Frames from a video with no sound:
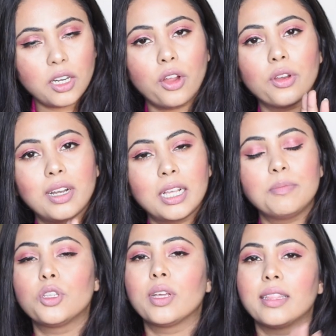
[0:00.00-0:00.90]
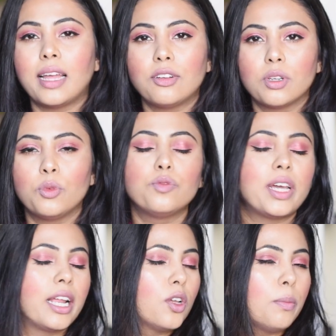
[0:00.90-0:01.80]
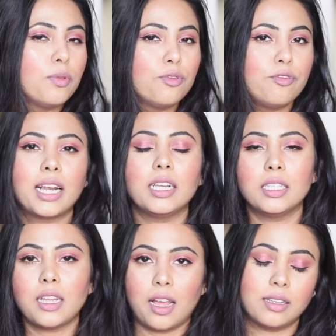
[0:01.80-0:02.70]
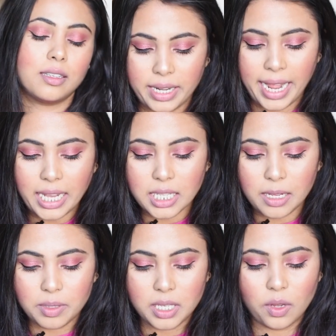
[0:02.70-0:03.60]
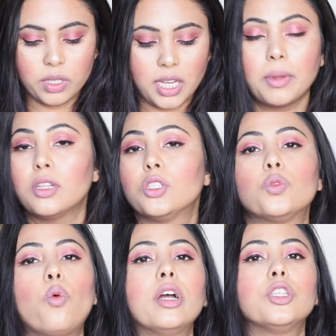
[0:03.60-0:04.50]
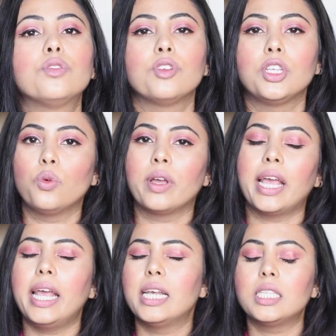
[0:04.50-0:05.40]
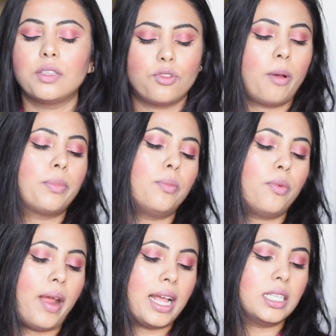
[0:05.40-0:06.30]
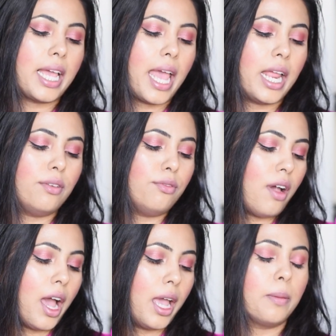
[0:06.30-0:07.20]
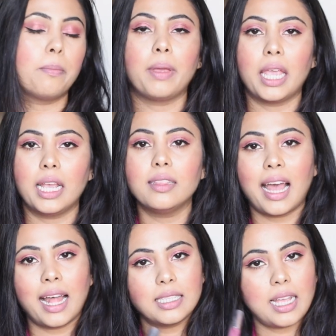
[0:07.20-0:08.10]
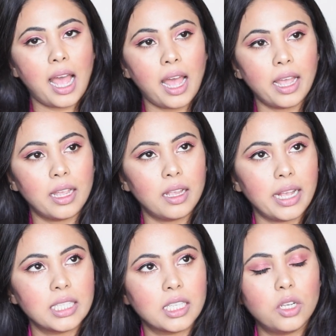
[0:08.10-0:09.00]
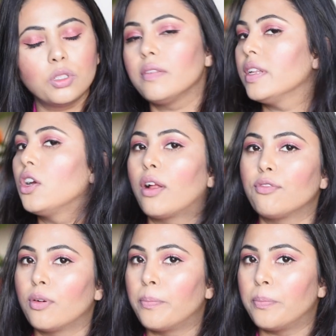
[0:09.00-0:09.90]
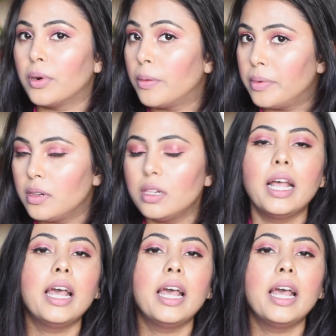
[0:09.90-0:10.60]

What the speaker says: on your lips to get that removed and you're perfectly done. The next lipstick which I'm going to swatch for you is from the brand NYP that I exclusively got from Purple.